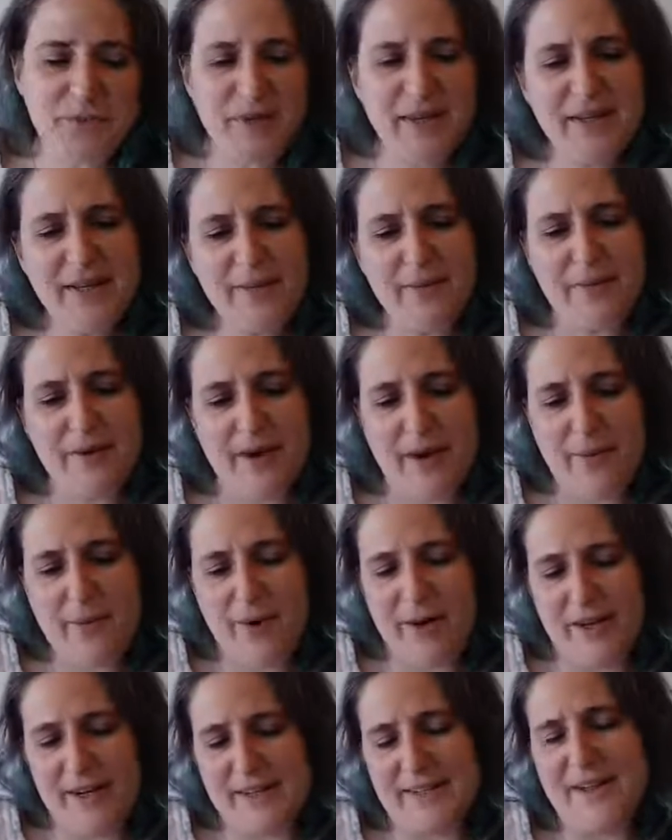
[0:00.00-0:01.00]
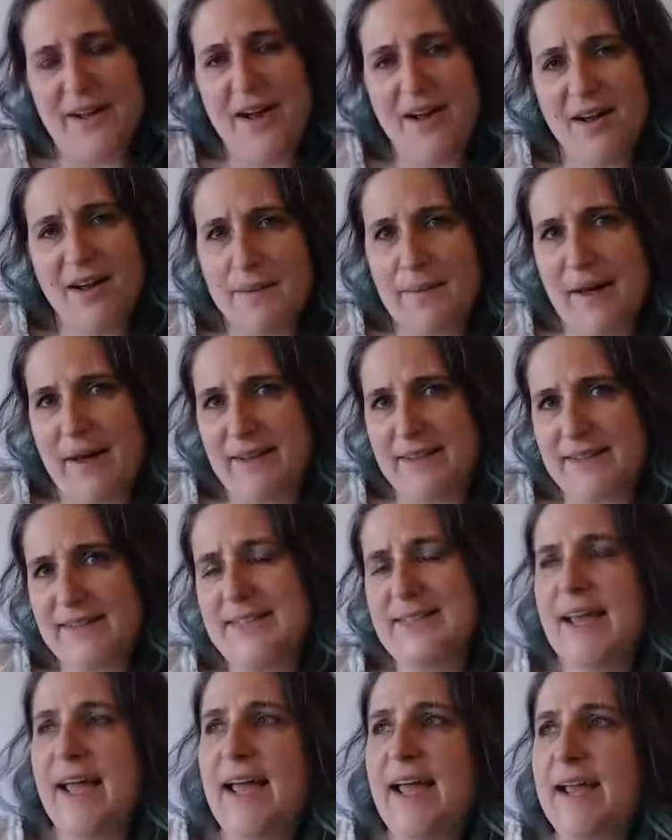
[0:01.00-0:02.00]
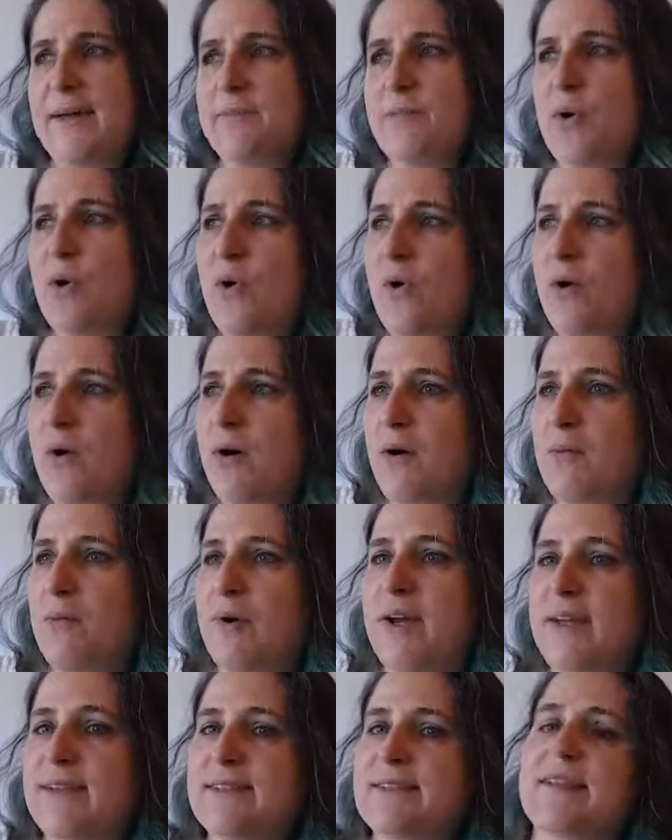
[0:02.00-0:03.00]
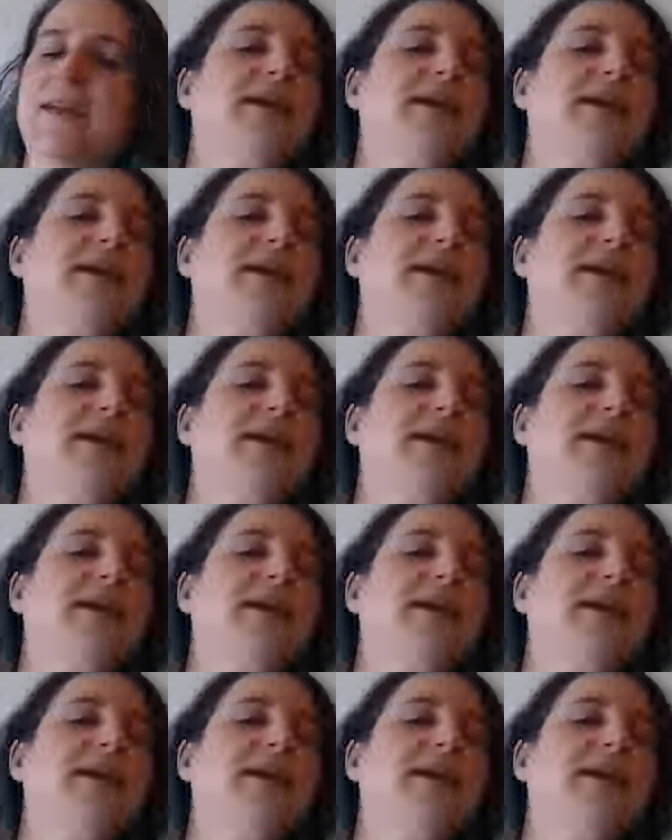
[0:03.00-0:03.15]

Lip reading: really what I wanted to talk about today more, was